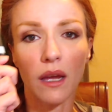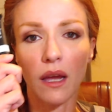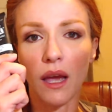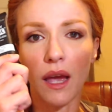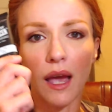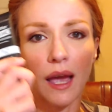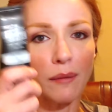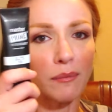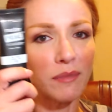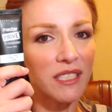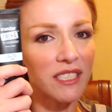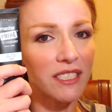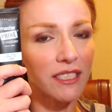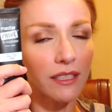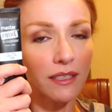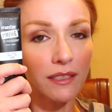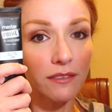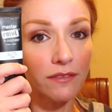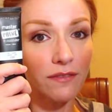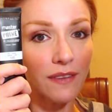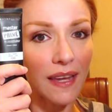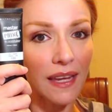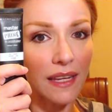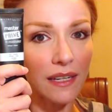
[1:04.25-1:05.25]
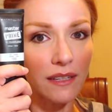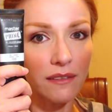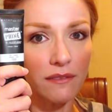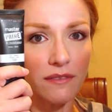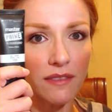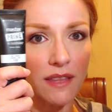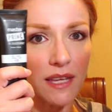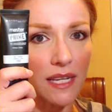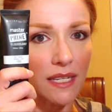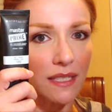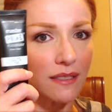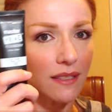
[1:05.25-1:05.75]
I'm still a fan of
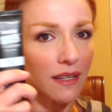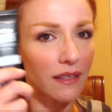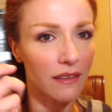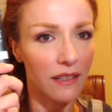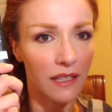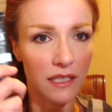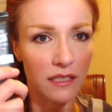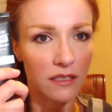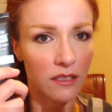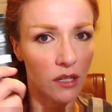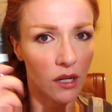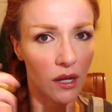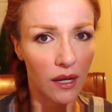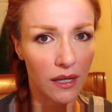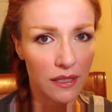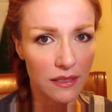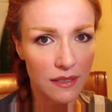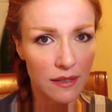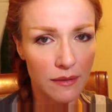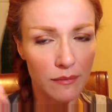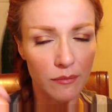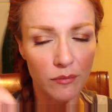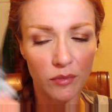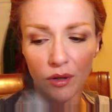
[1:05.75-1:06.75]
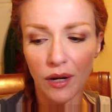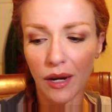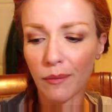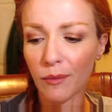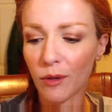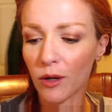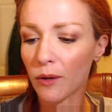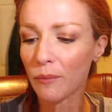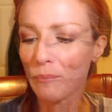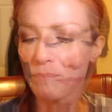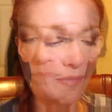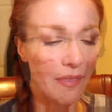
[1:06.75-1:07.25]
this. I think it's an awesome
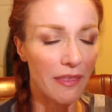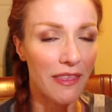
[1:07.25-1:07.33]
primer.